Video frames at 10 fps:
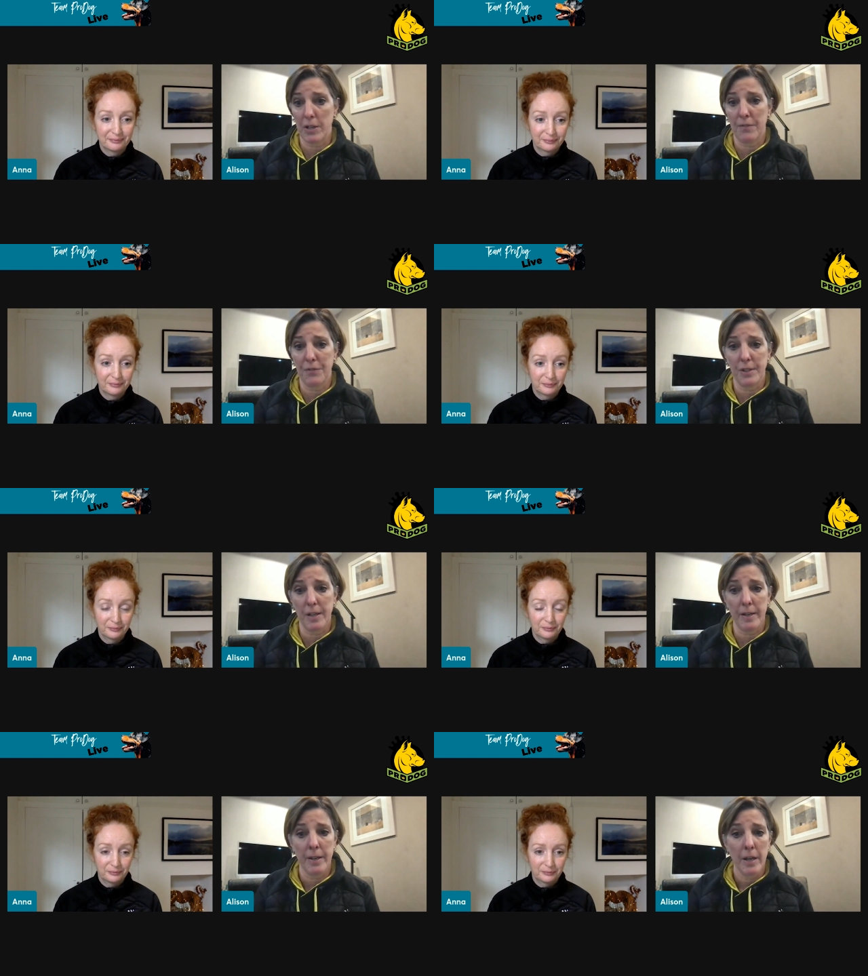Speaker 1: I have to
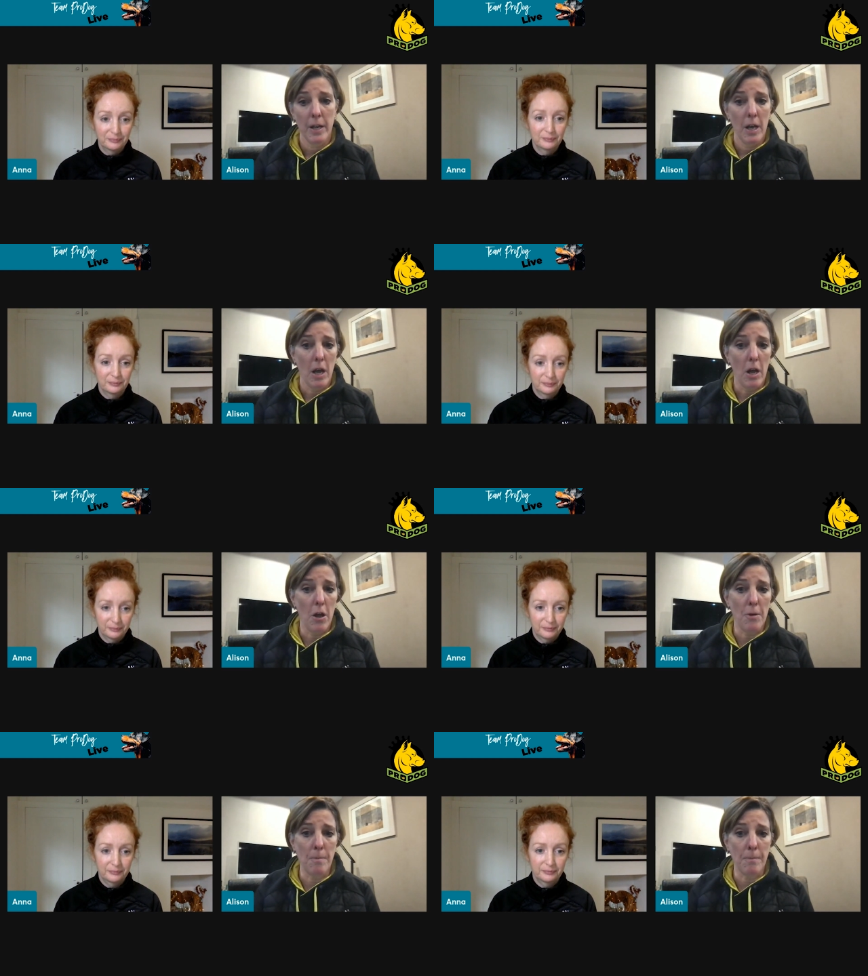say,
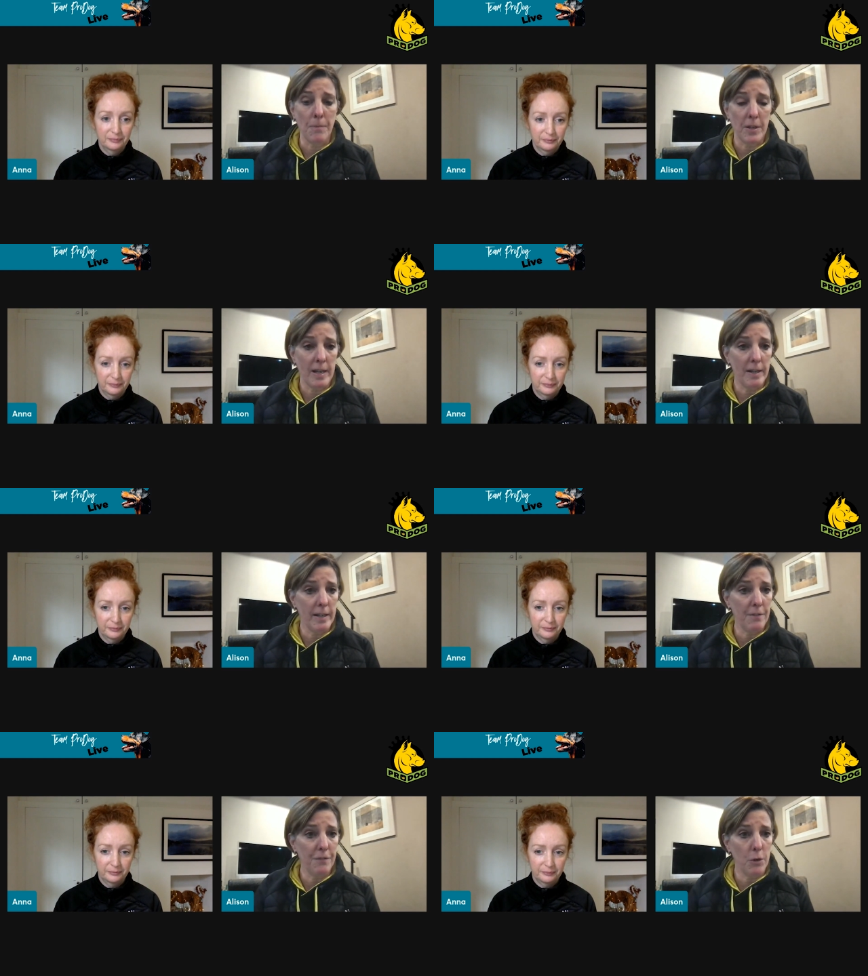um, you can
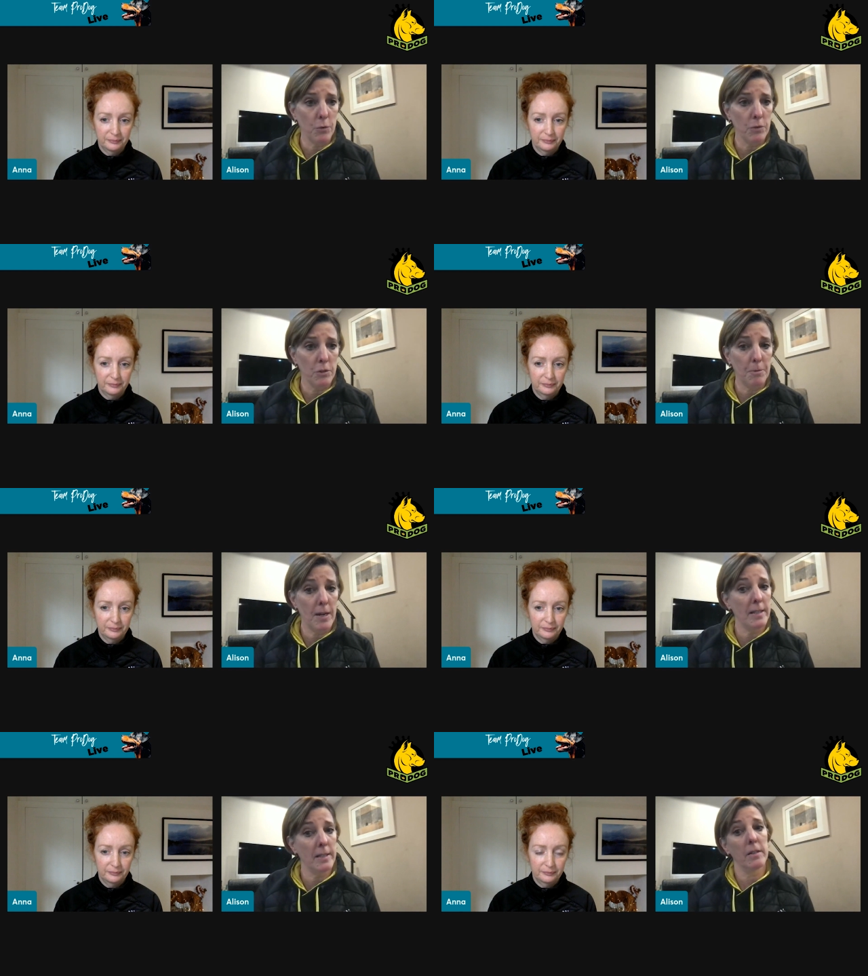get frozen
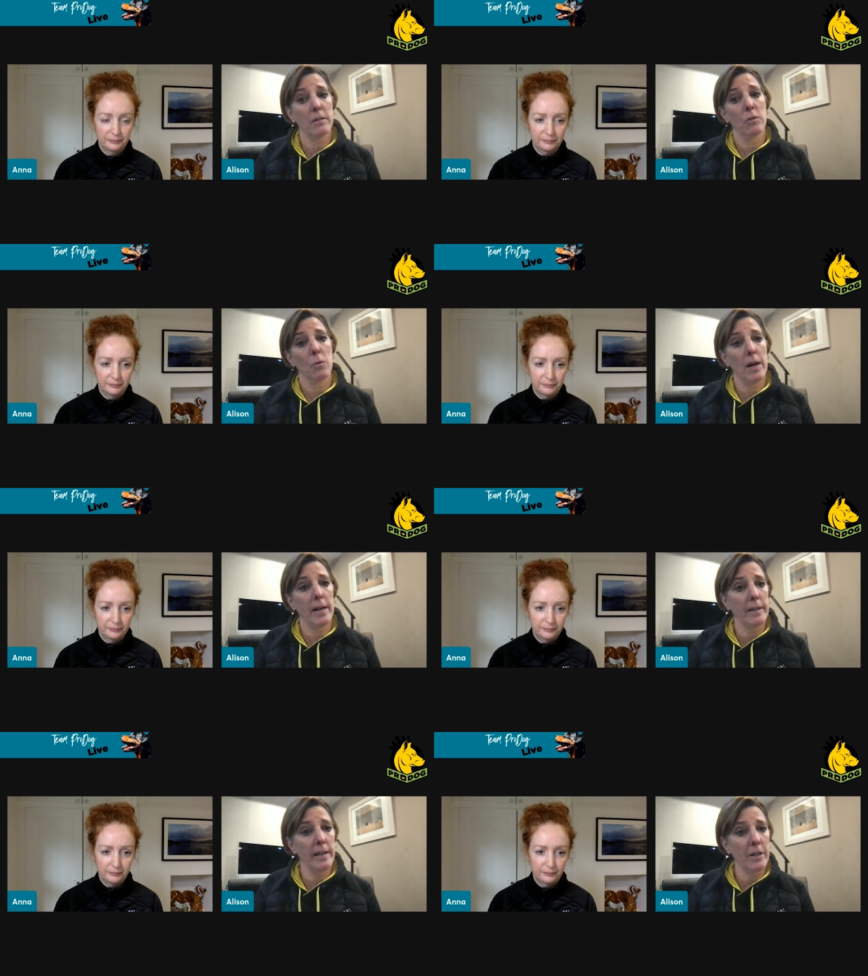sprats
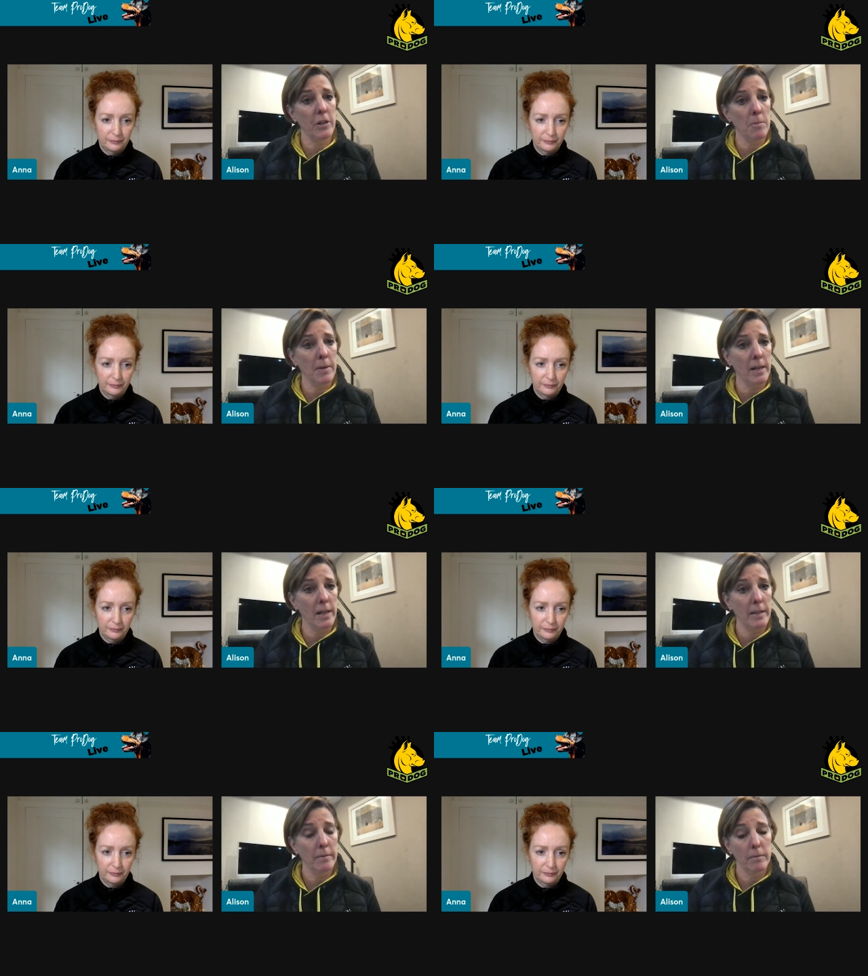quite
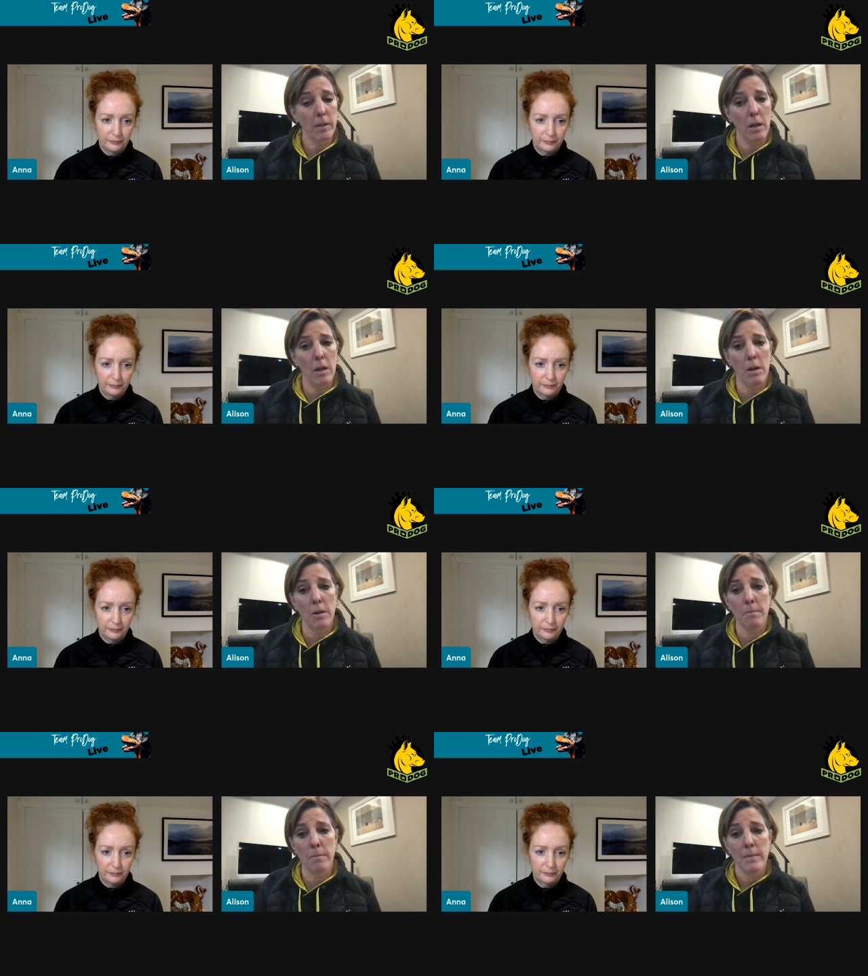economically,
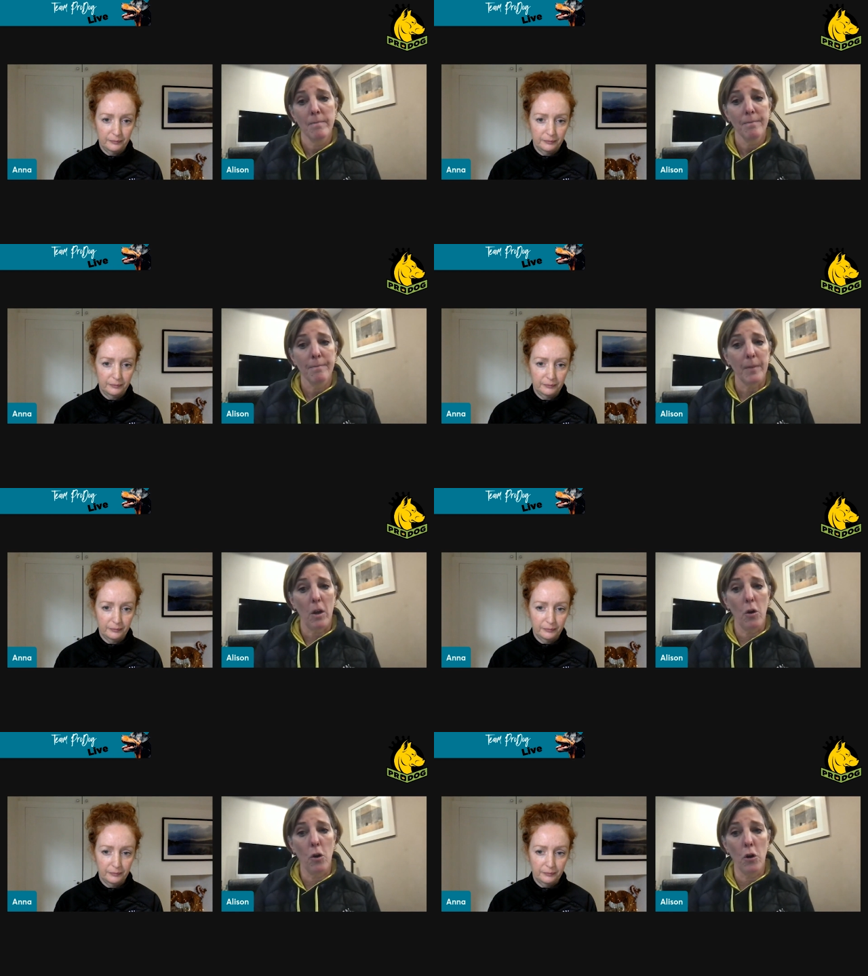um,
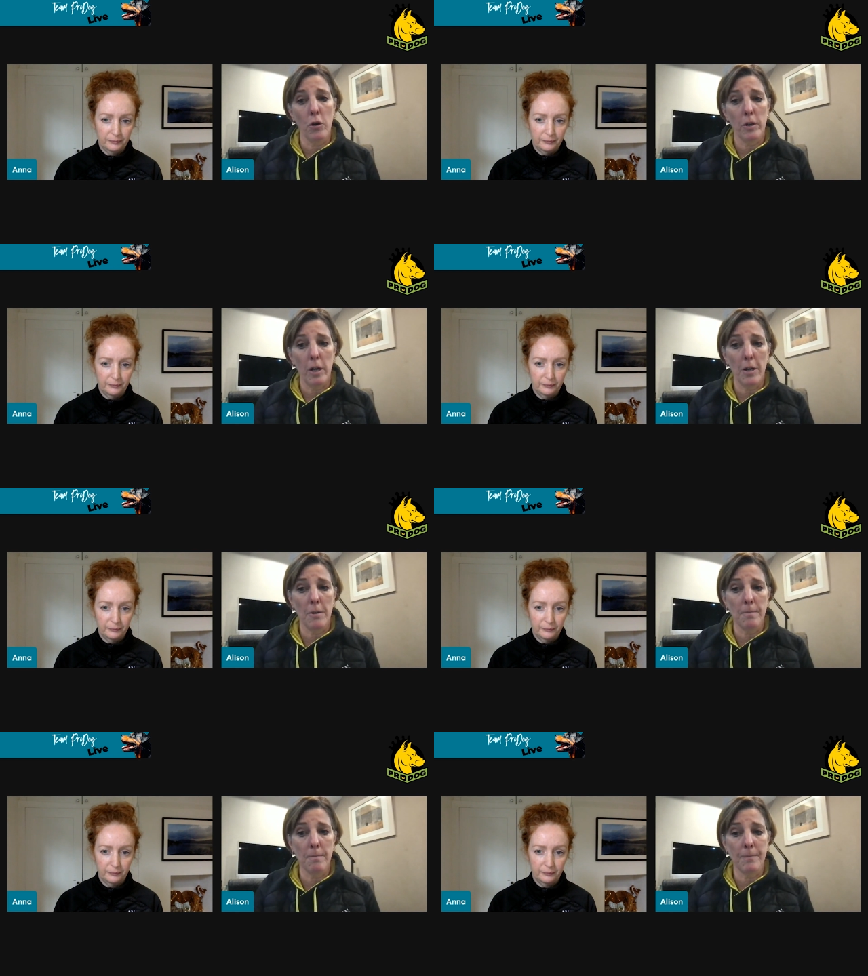or
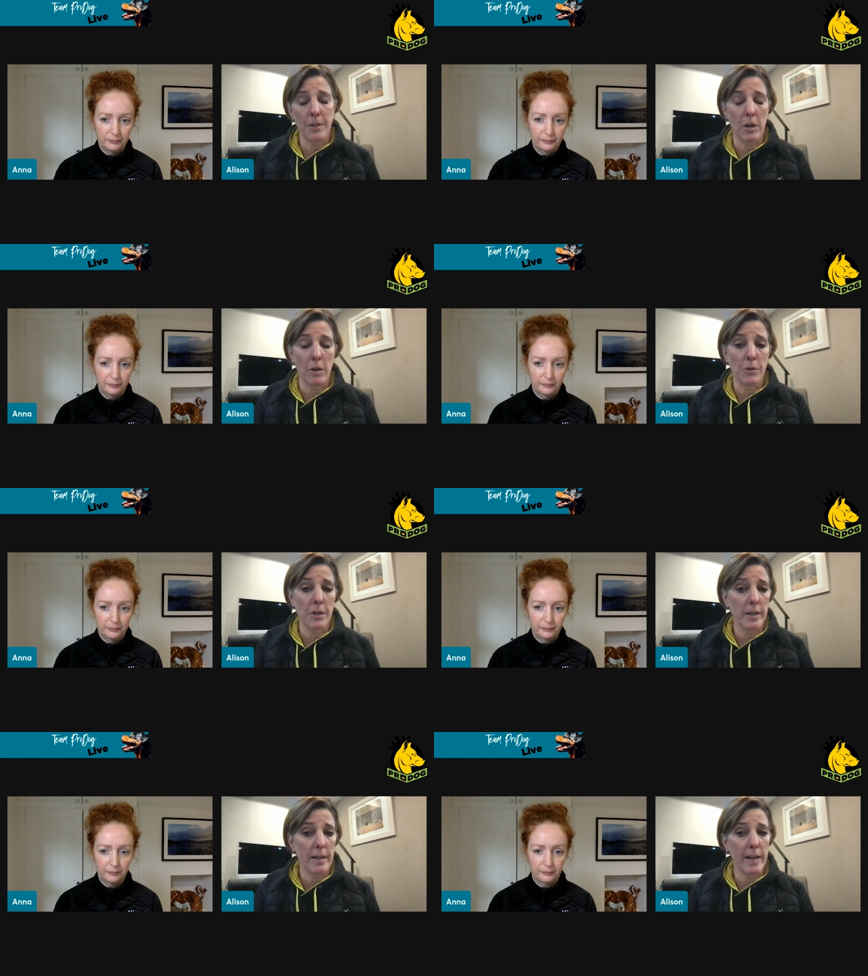um, you know, you
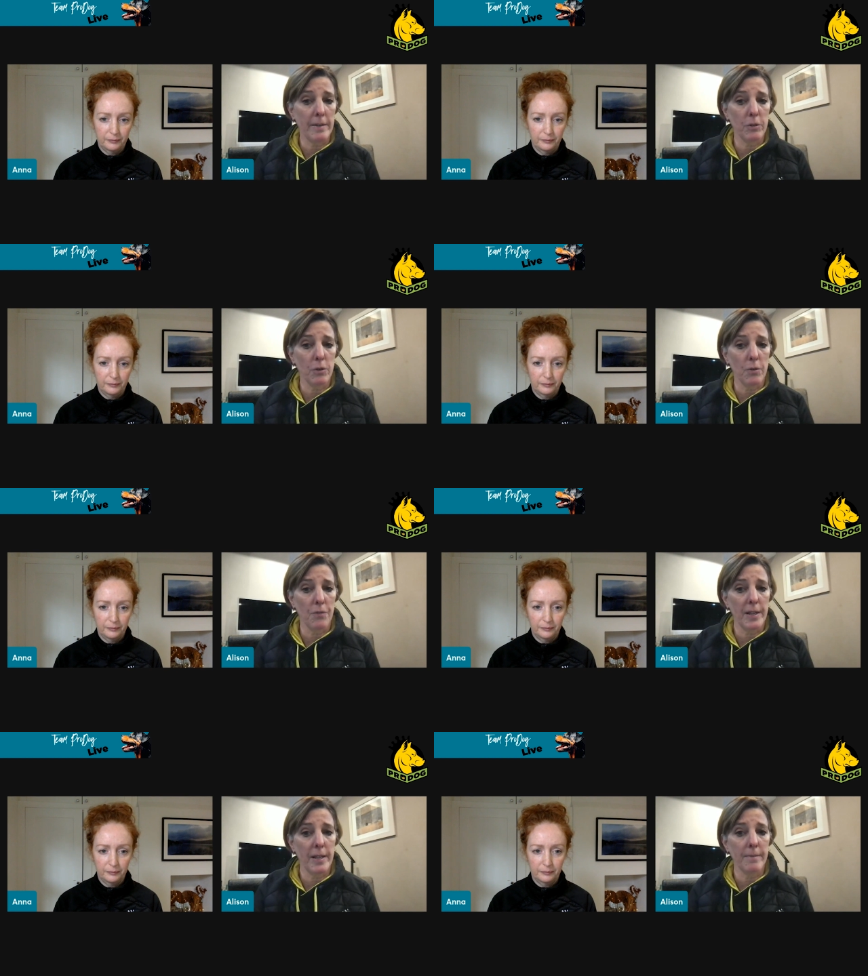can get sort of
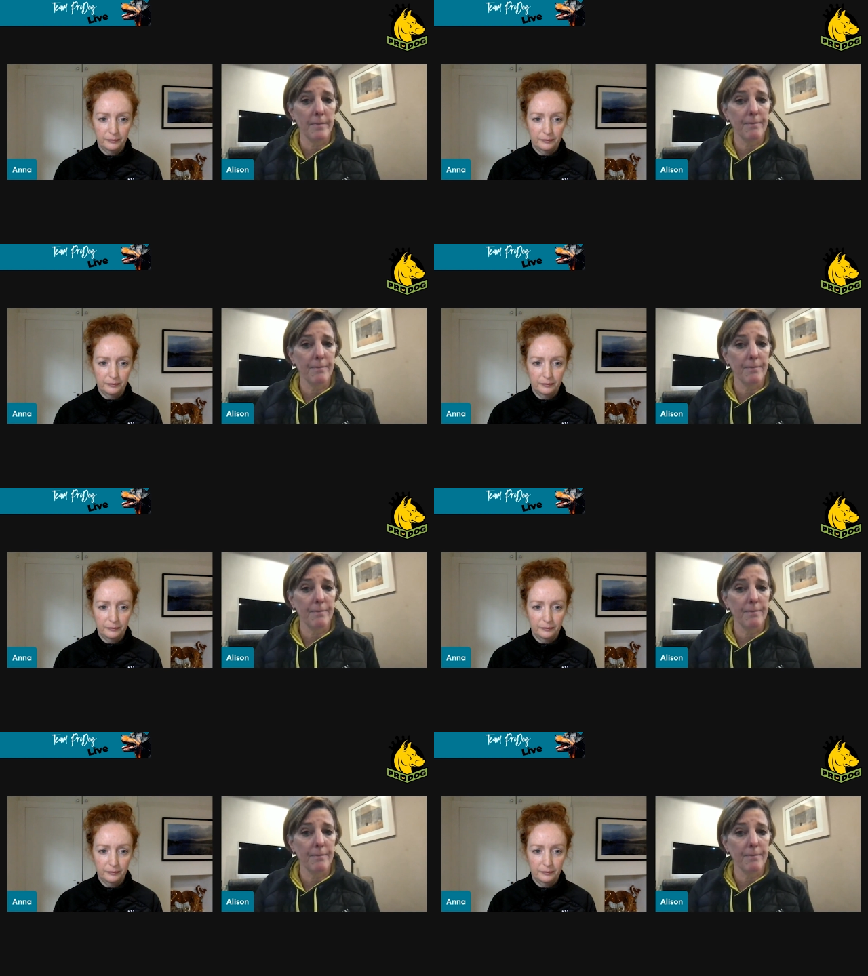the